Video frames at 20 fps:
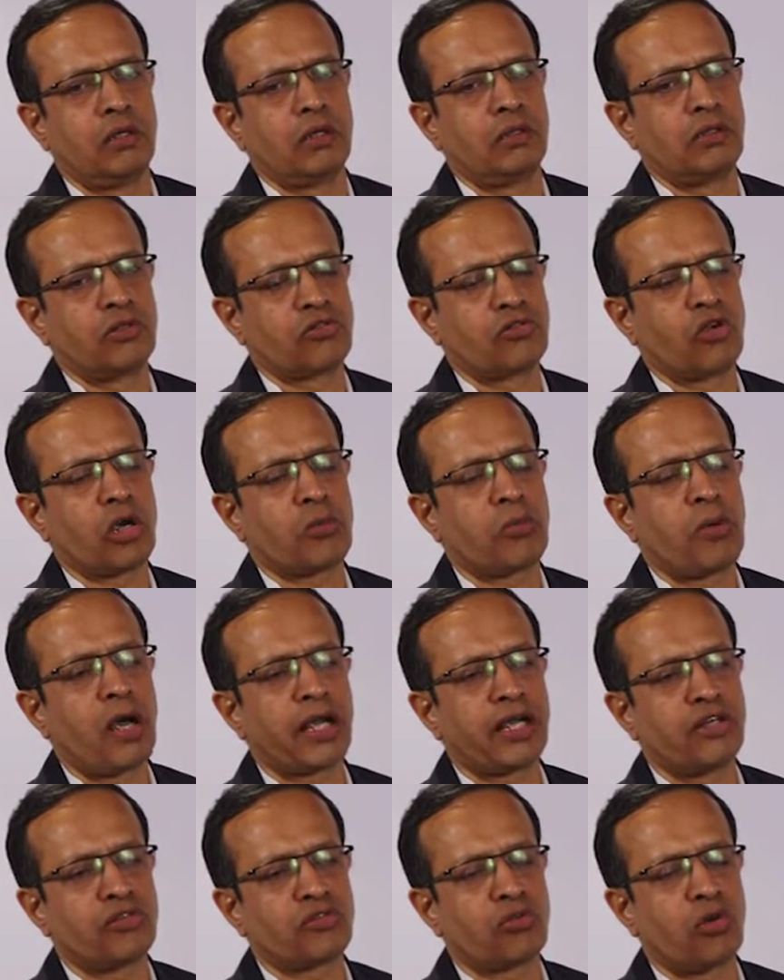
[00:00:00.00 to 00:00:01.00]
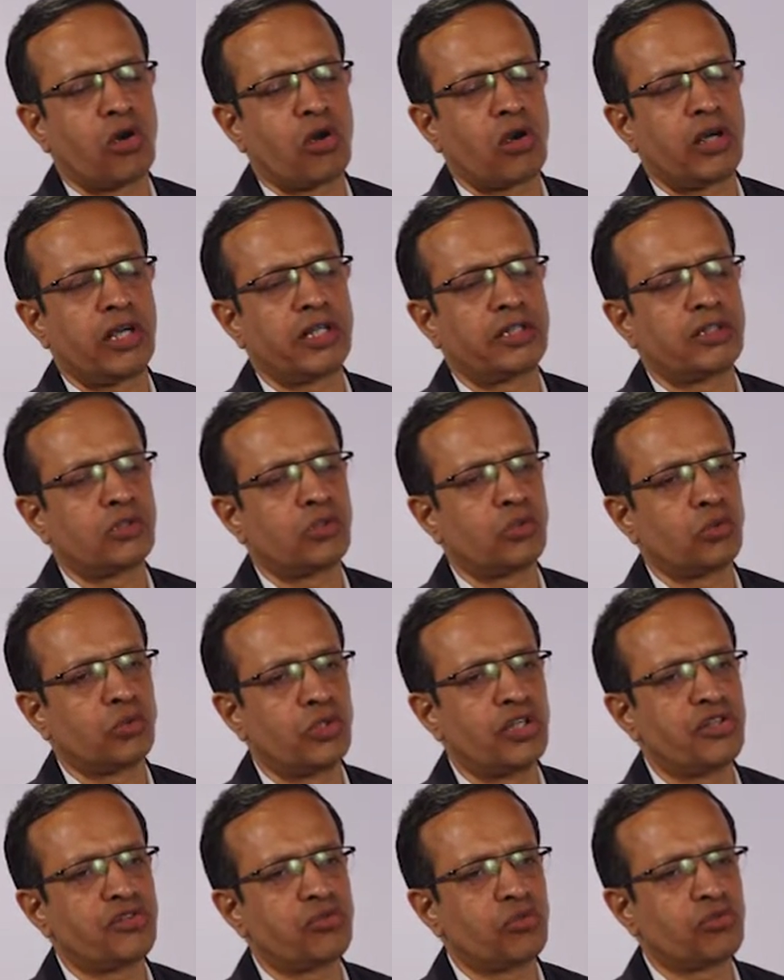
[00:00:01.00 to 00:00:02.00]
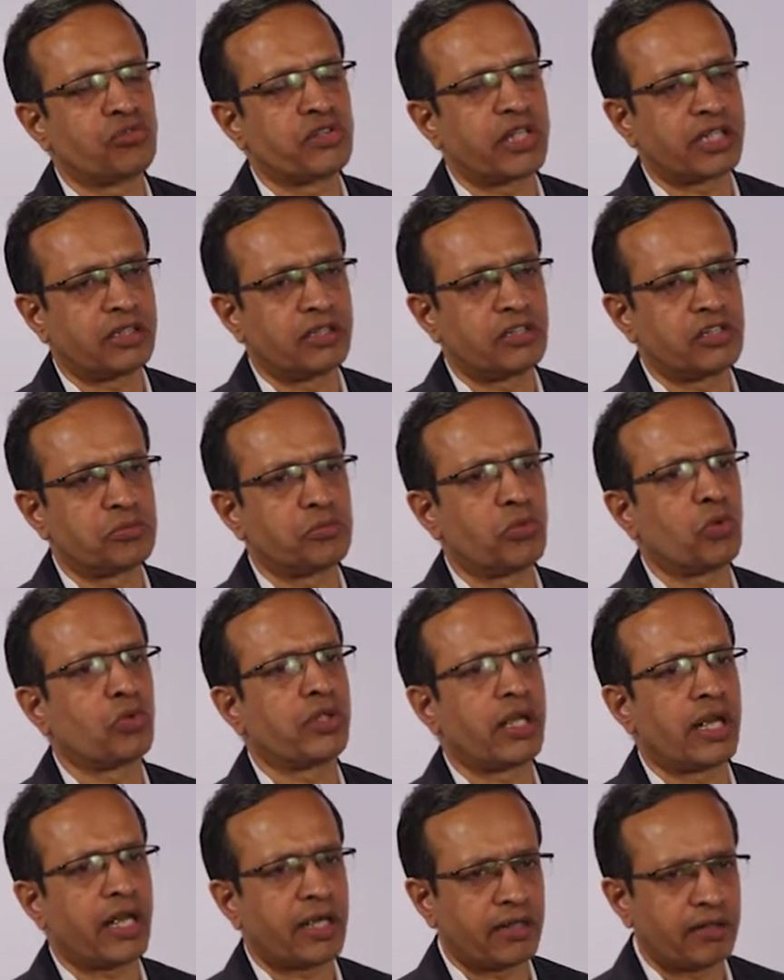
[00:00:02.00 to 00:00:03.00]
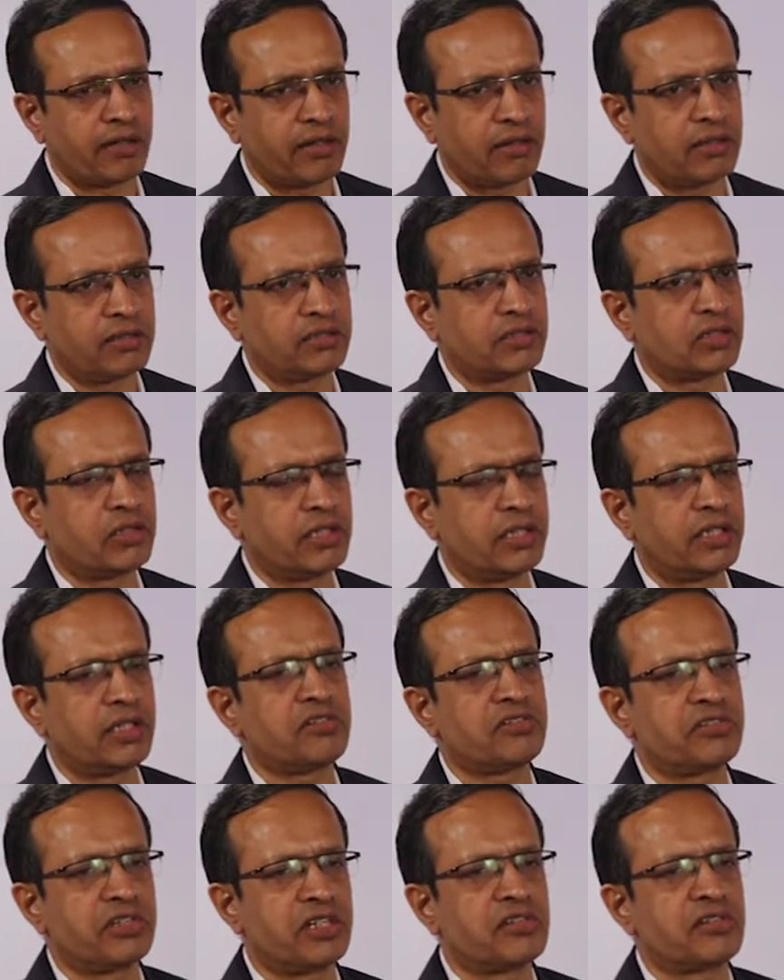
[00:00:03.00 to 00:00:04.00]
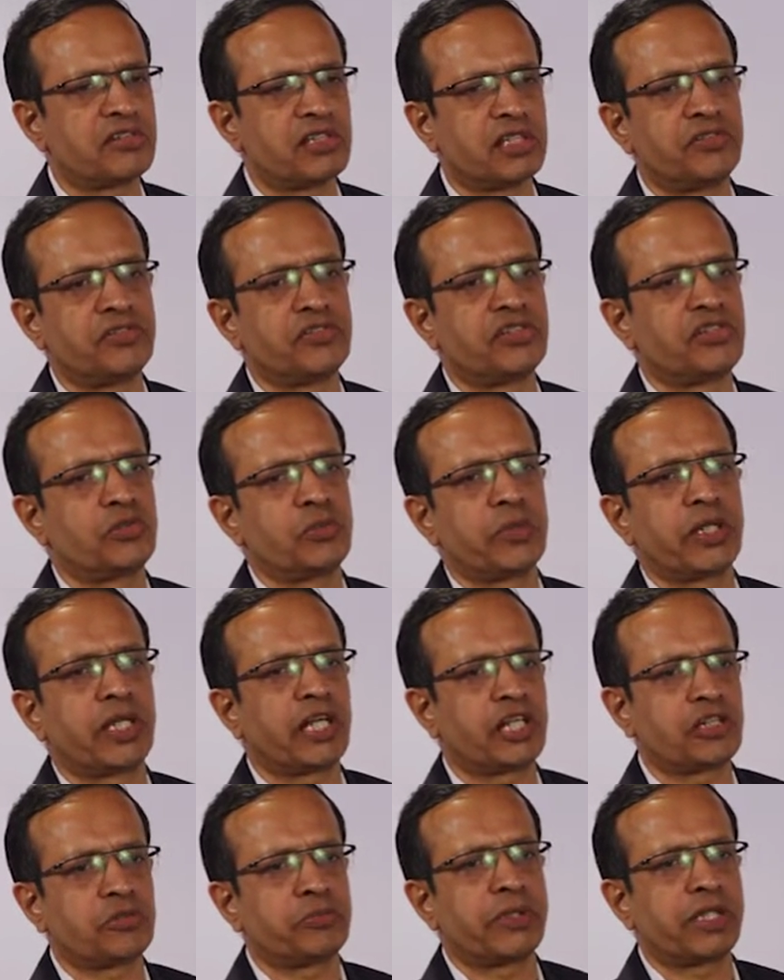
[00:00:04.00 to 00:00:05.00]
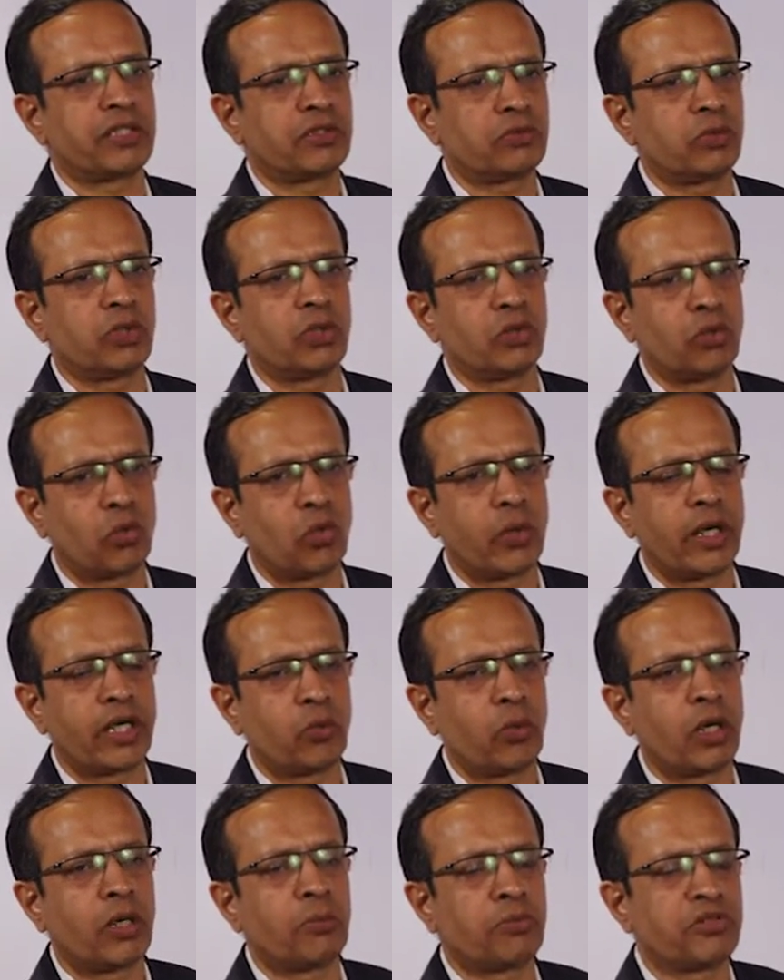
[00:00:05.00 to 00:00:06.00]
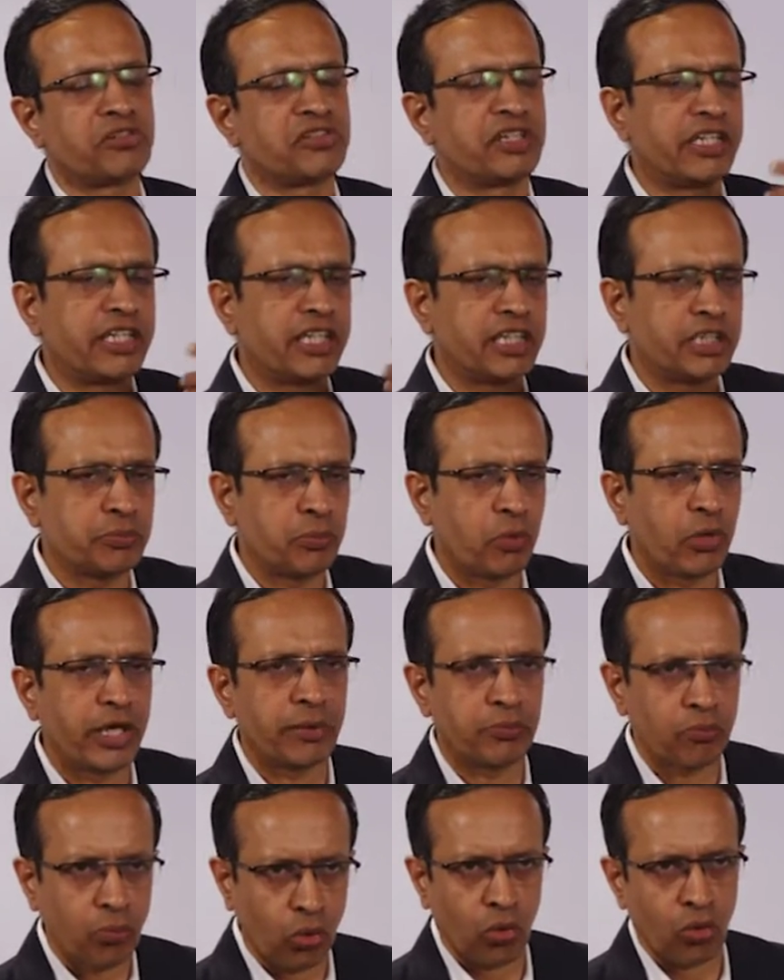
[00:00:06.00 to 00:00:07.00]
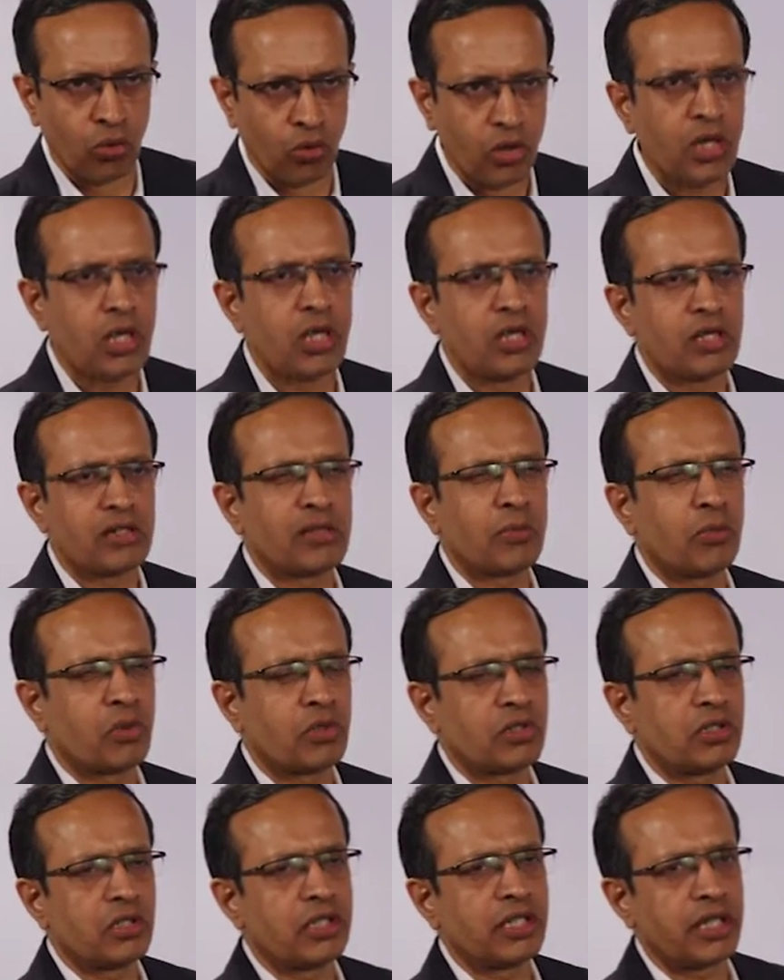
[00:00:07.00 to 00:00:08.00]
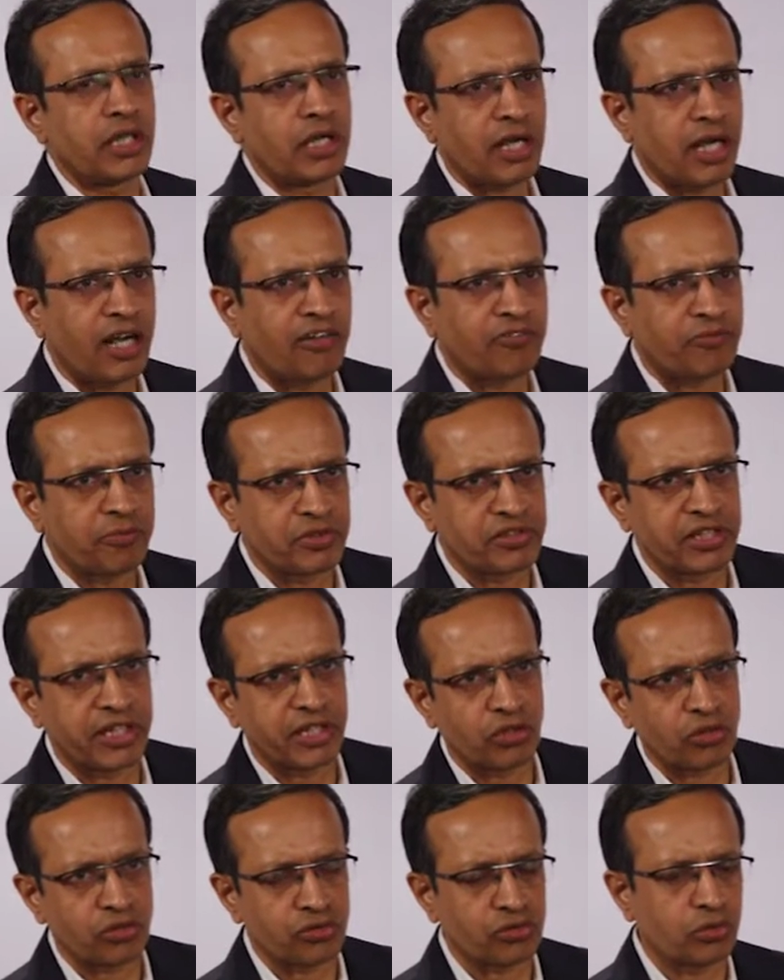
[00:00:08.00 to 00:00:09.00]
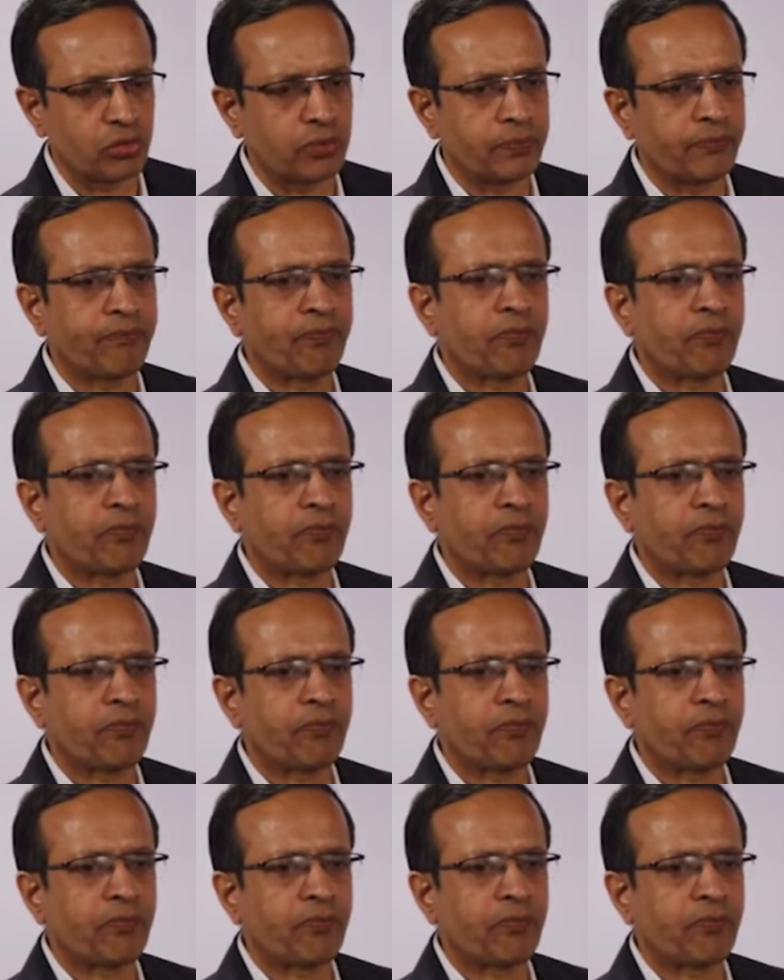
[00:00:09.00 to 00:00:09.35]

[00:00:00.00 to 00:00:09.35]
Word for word: the stock market is correlated to these two sectors more than agriculture. Industry and services we can expect will grow at one percentage point more, about 13.5 percent or so.